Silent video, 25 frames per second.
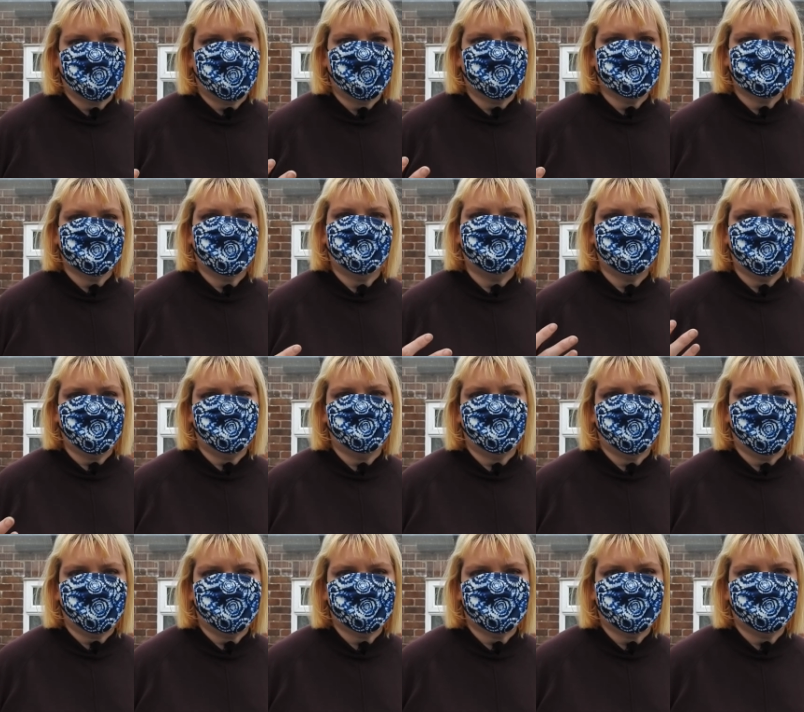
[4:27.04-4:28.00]
and if you
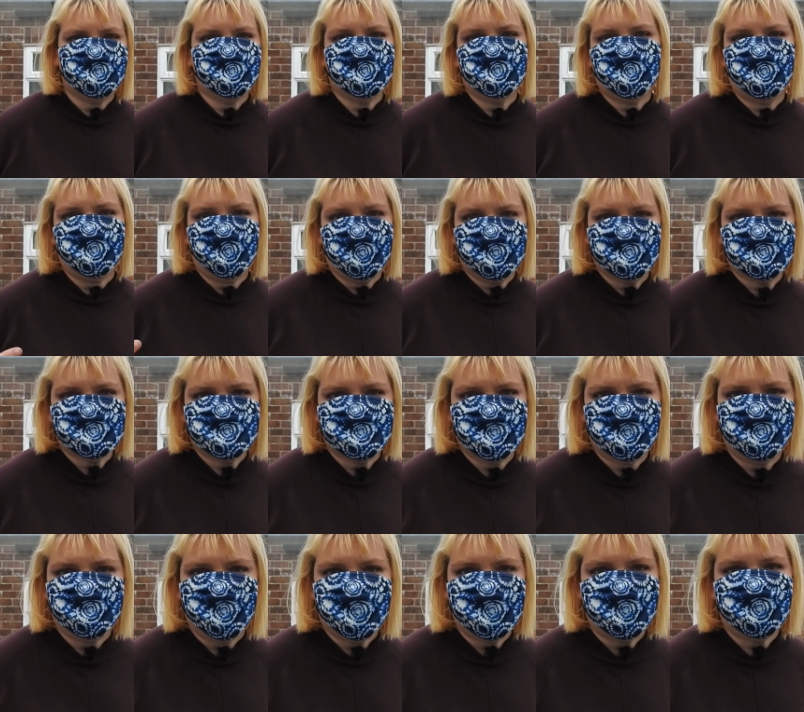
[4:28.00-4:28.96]
buy them, you're
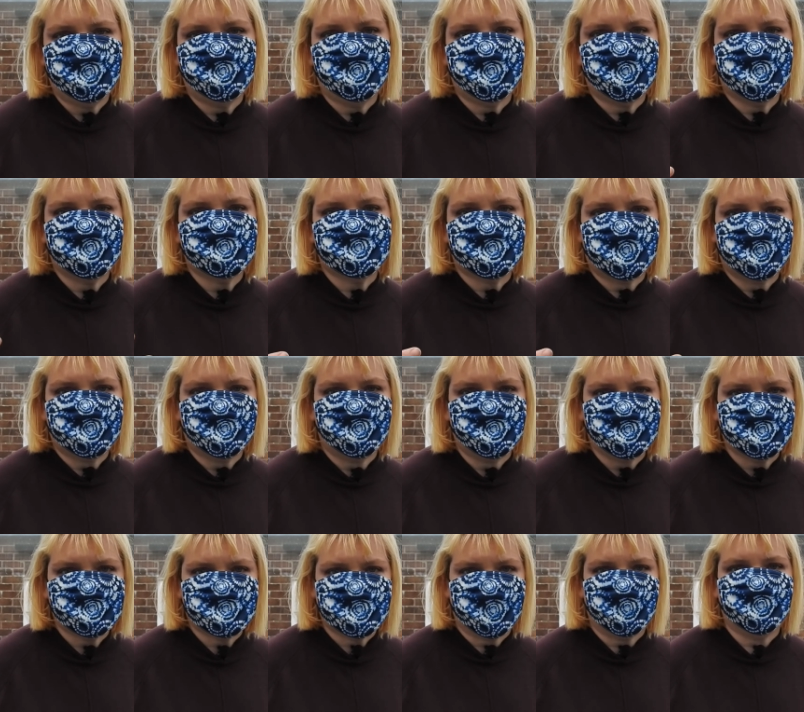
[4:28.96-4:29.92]
wasting your money, because they're
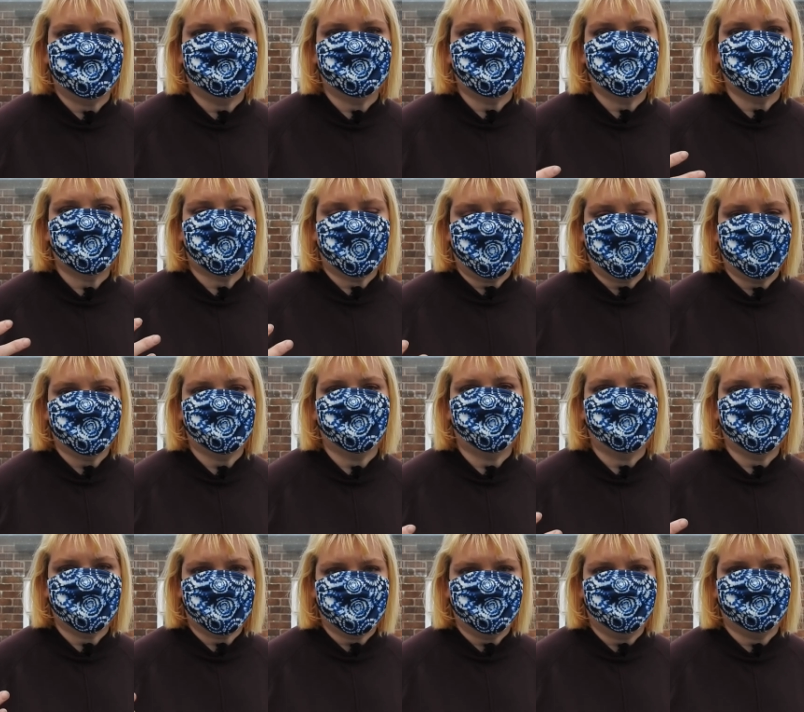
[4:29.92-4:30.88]
not safe. You
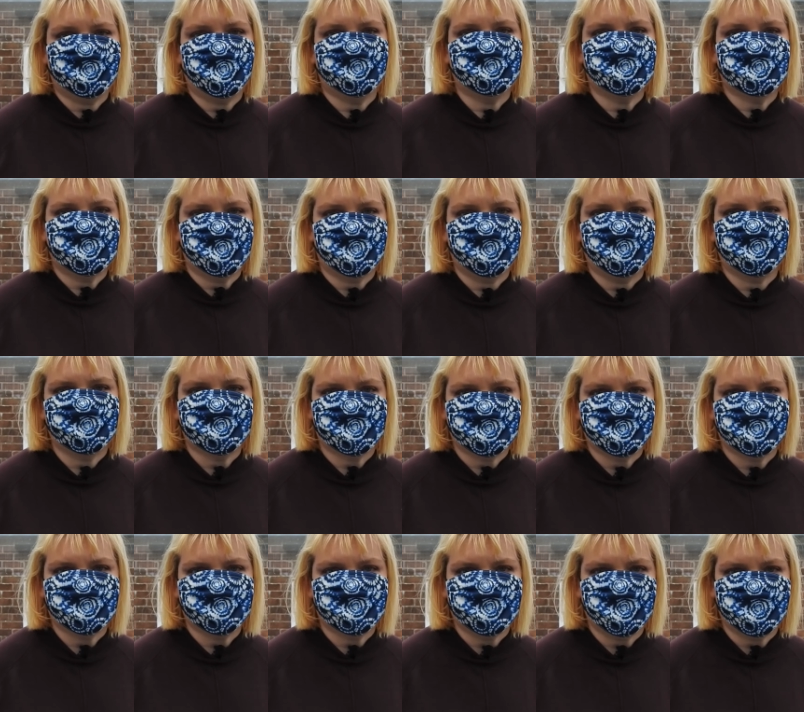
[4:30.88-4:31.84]
cannot give them to your
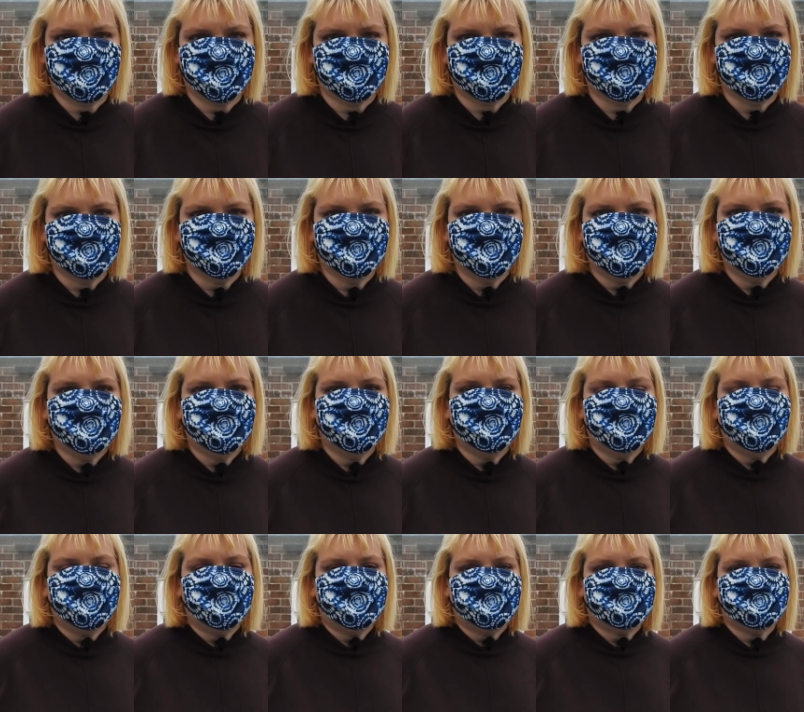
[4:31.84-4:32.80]
chinchilla.
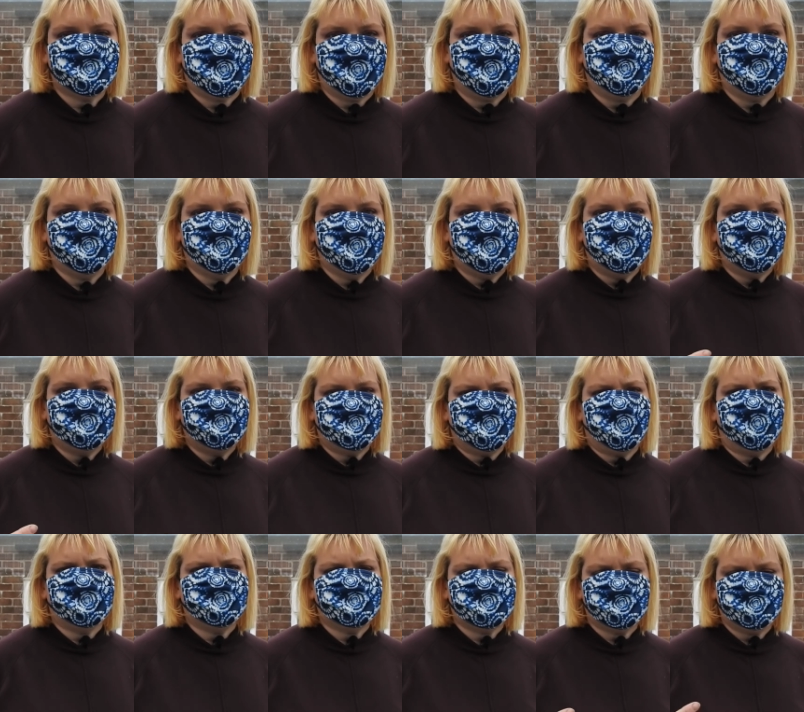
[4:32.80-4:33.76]
So
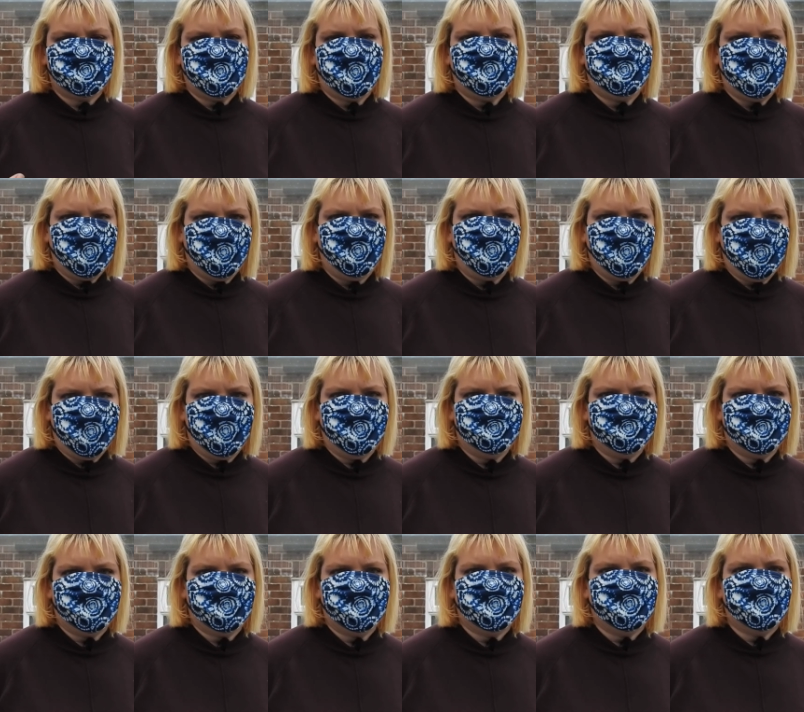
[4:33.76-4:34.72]
yeah, just be a bit
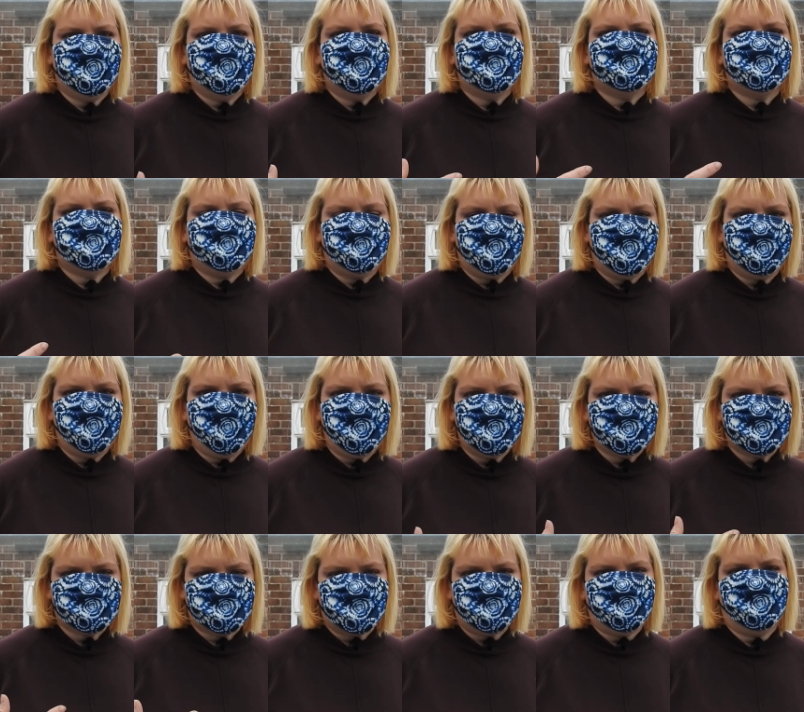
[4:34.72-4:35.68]
wary. There are
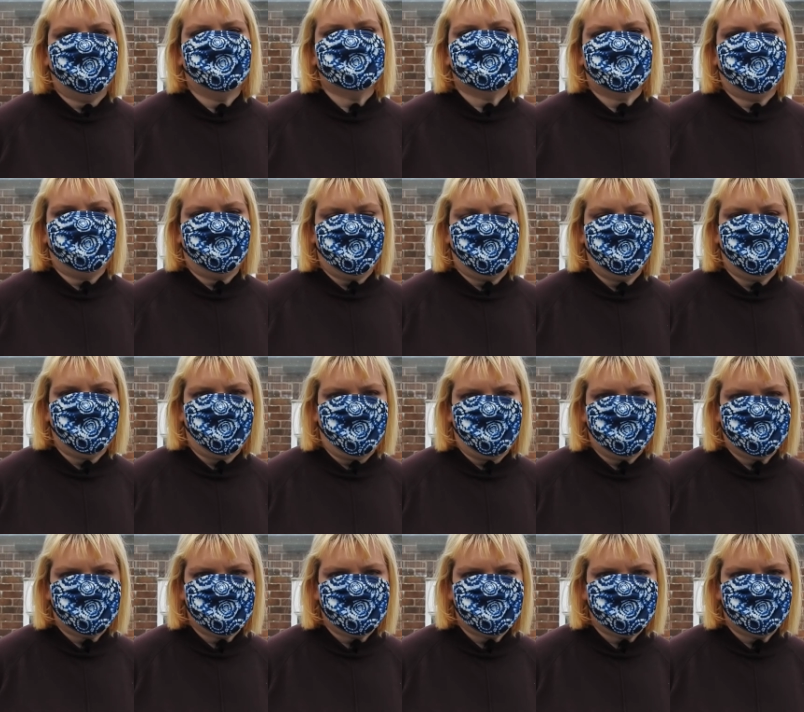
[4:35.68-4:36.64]
lots and lots of good
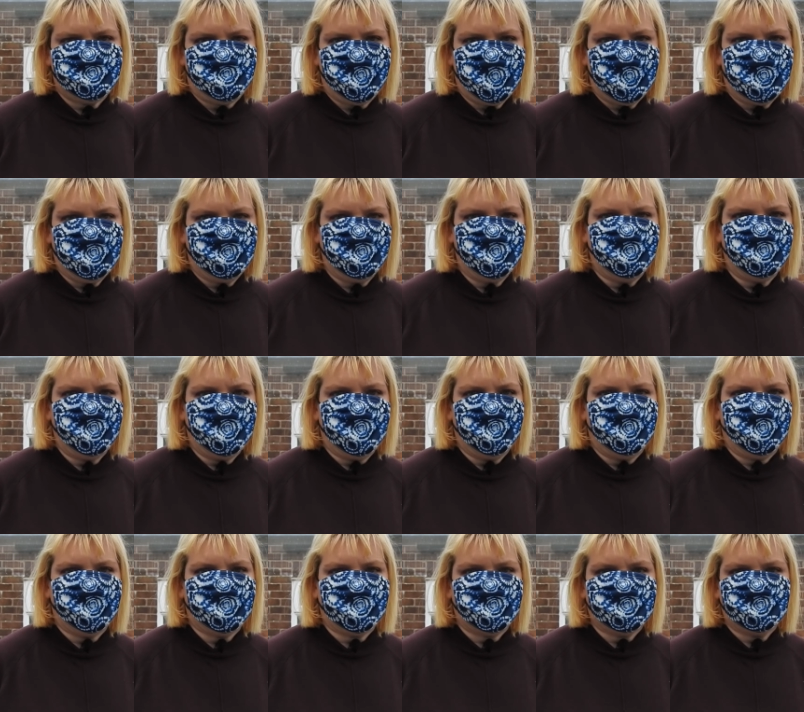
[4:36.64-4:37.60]
options available,
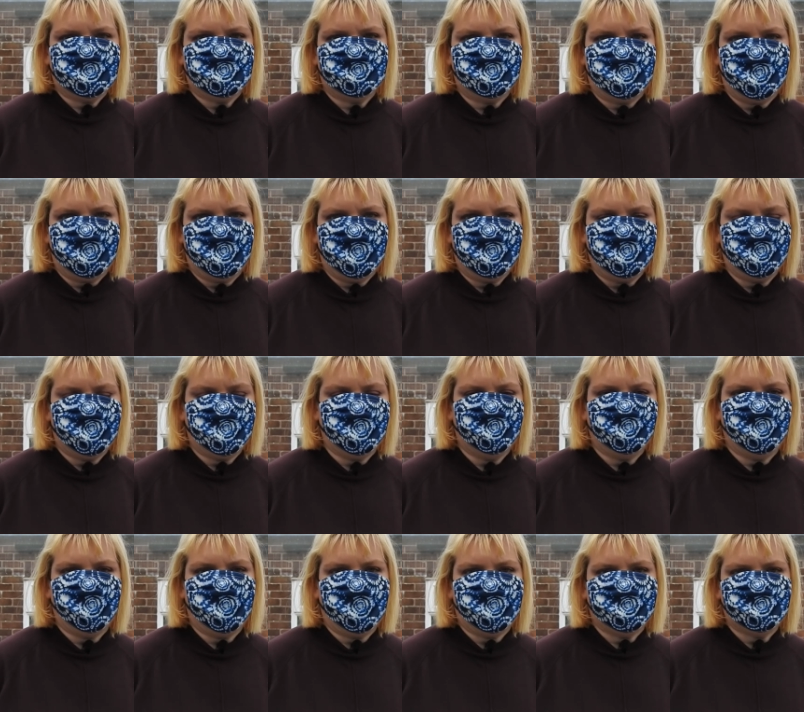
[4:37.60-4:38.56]
like you
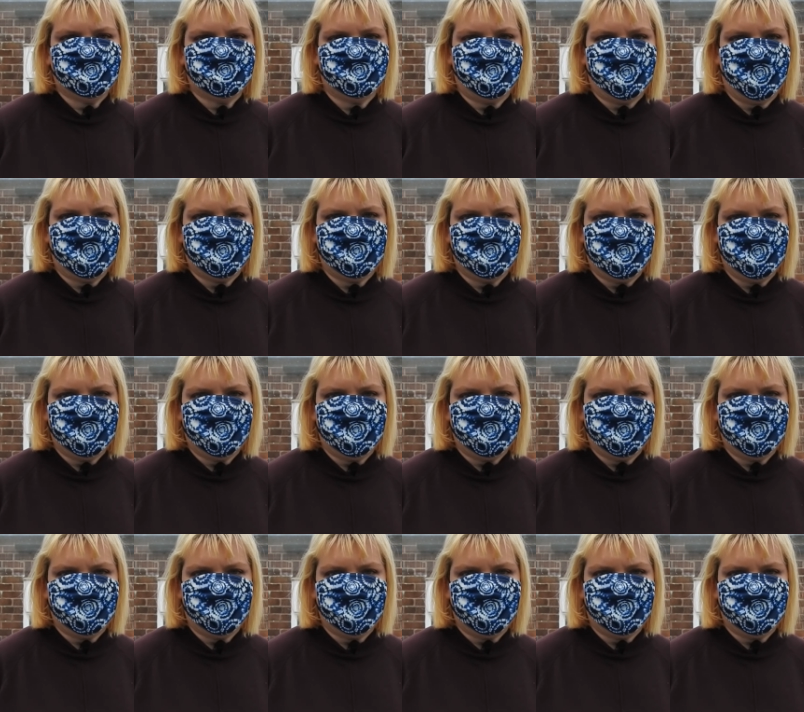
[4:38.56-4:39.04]
can buy dried